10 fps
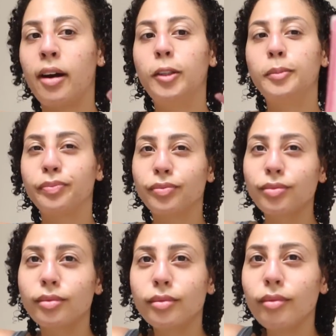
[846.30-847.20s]
out.
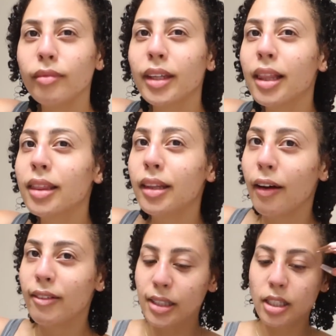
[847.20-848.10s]

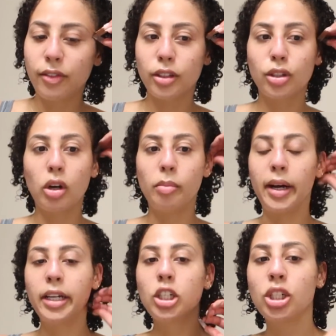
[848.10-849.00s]
Love that stuff so
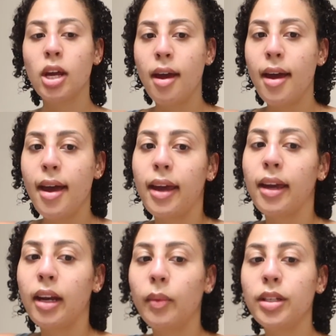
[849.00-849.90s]
much.
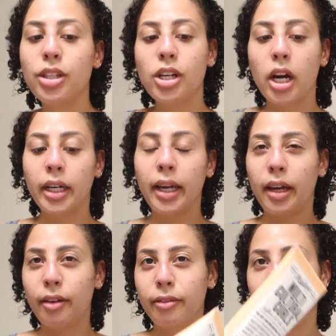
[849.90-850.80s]
And I went to Target and